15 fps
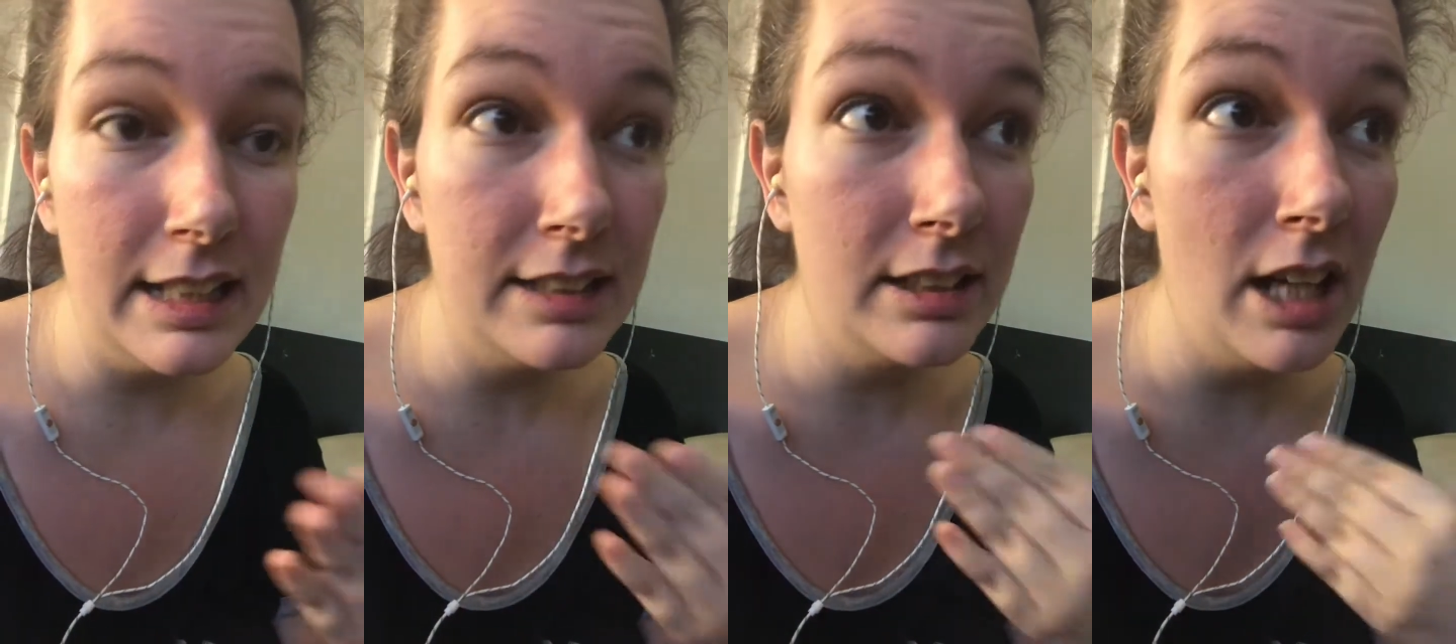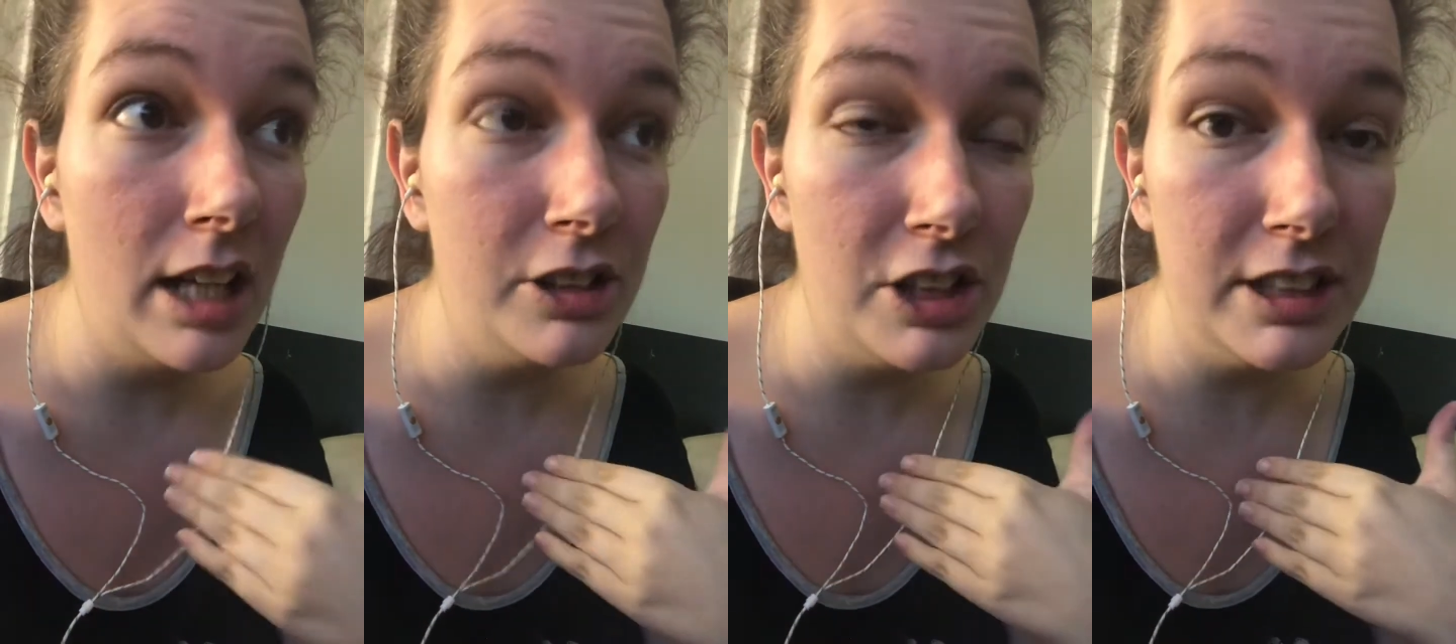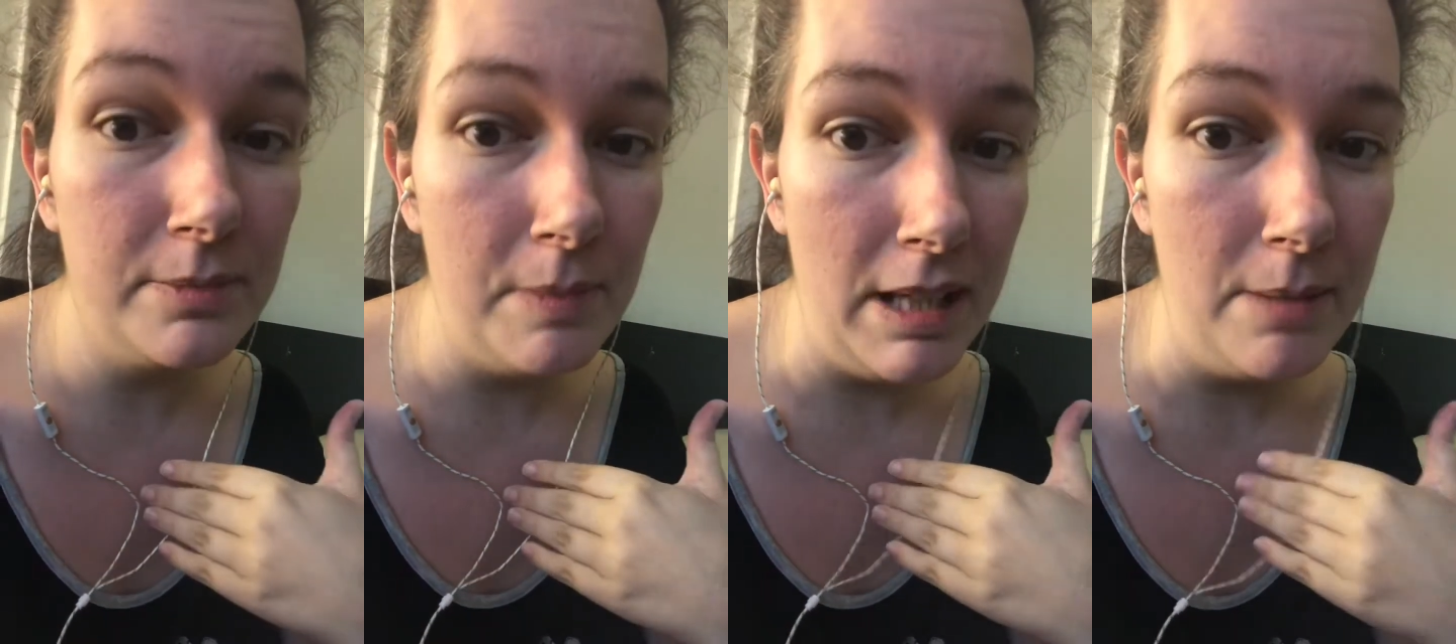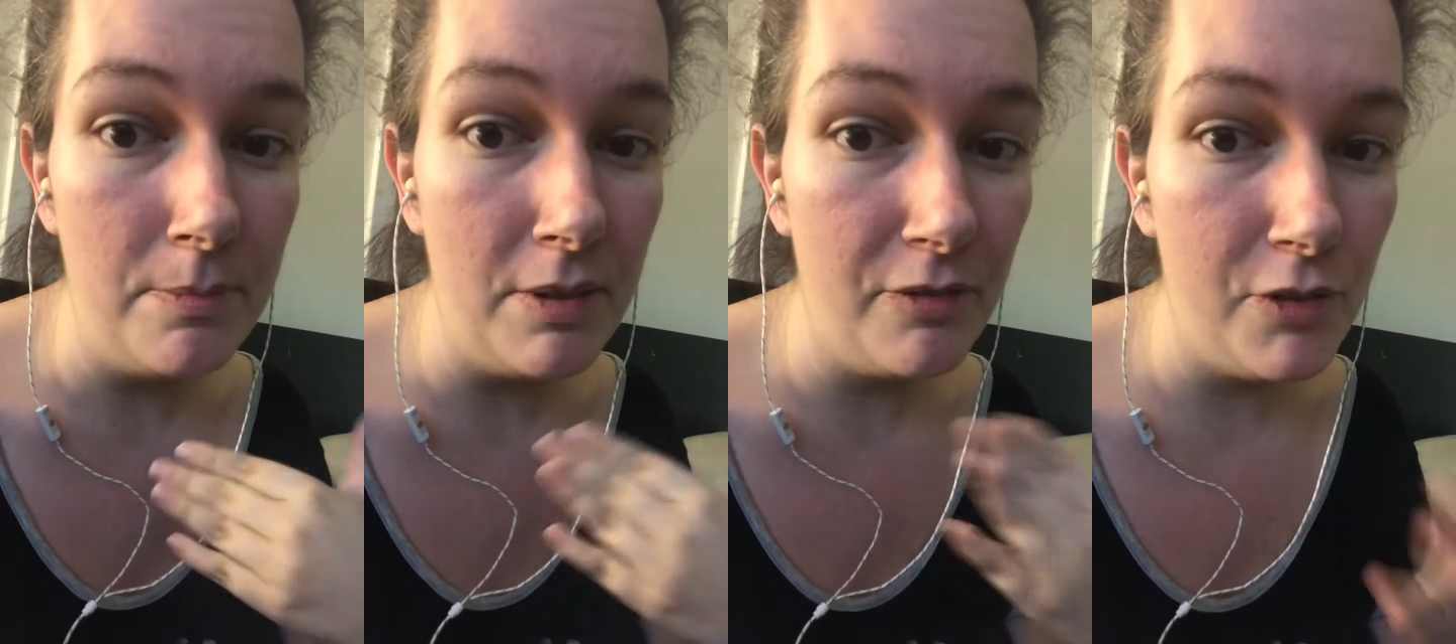not just
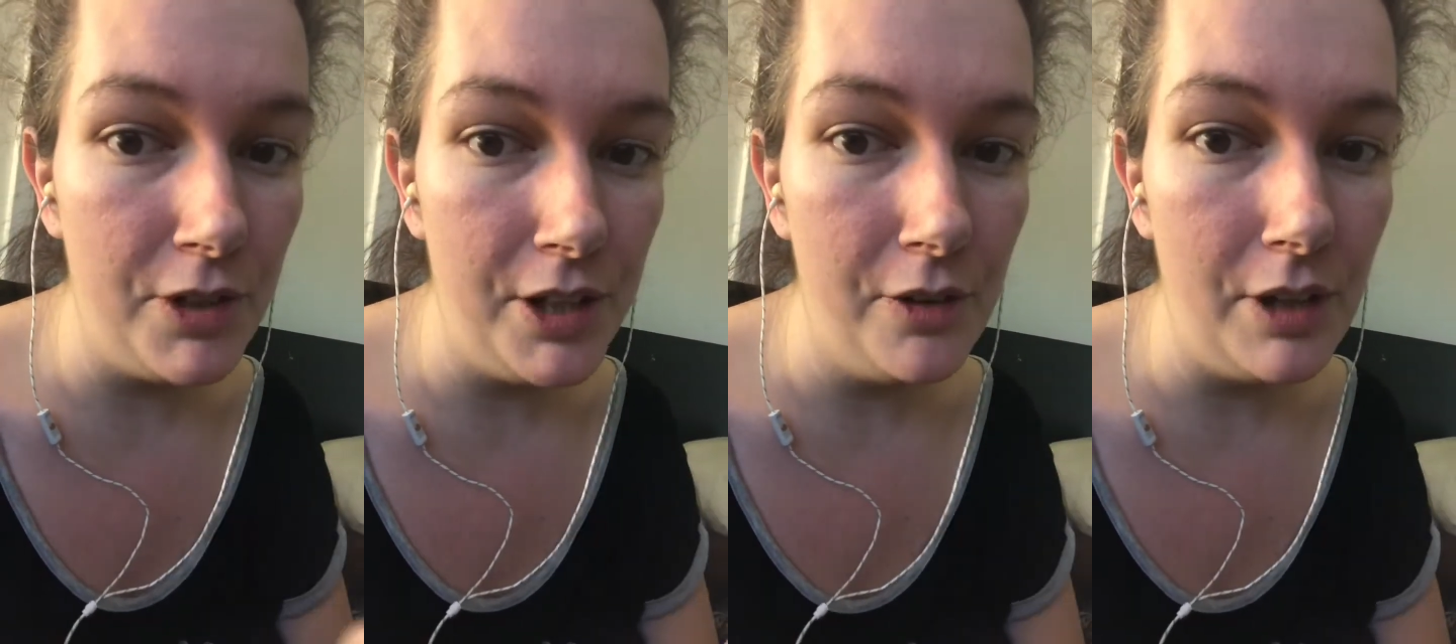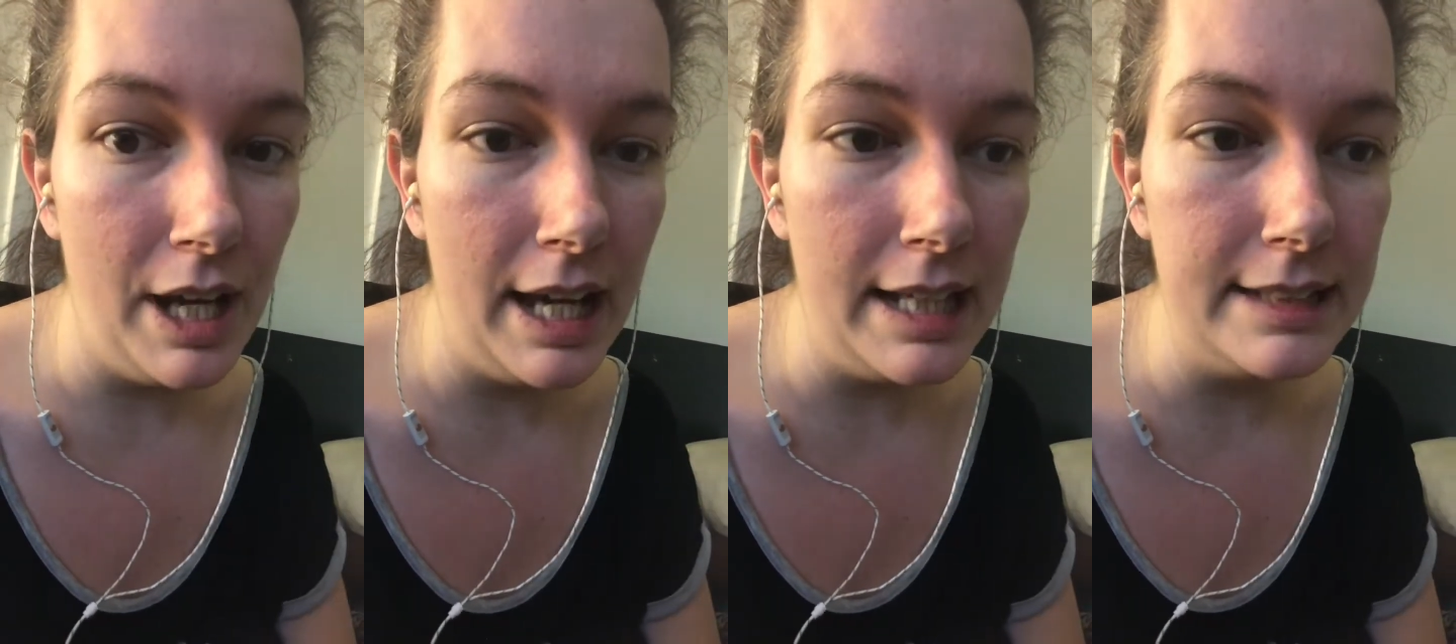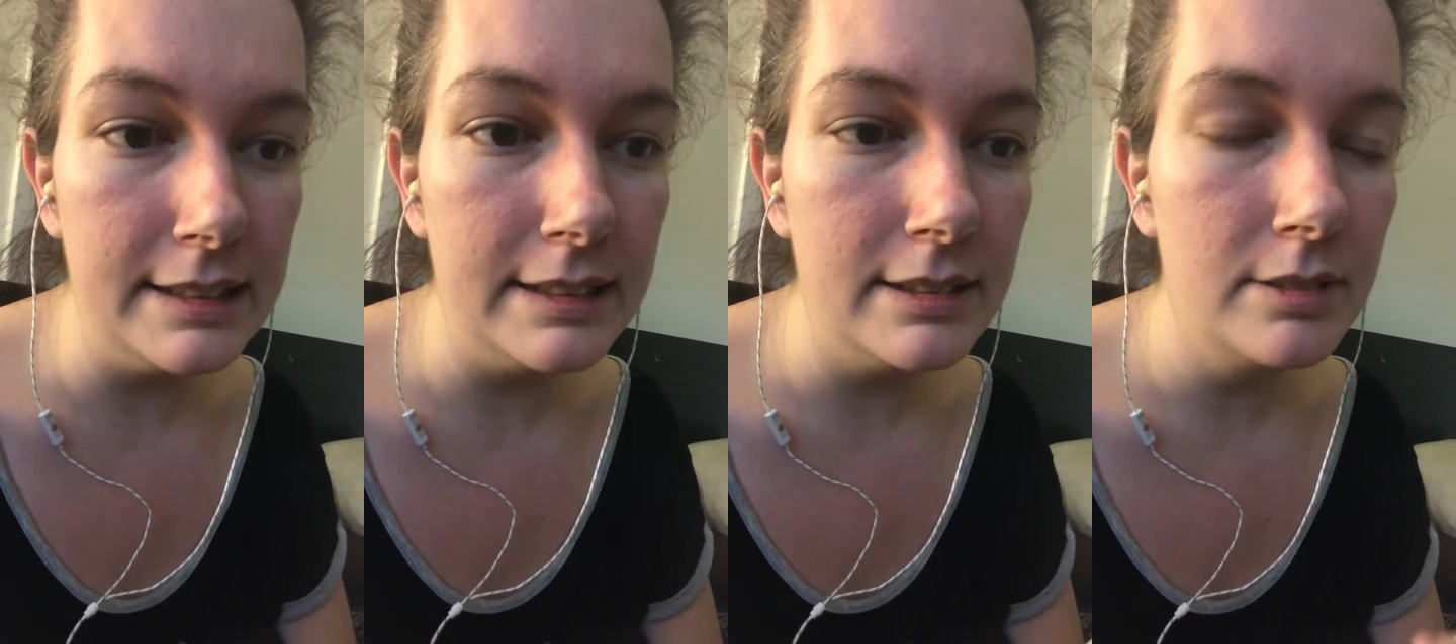me, but for you guys.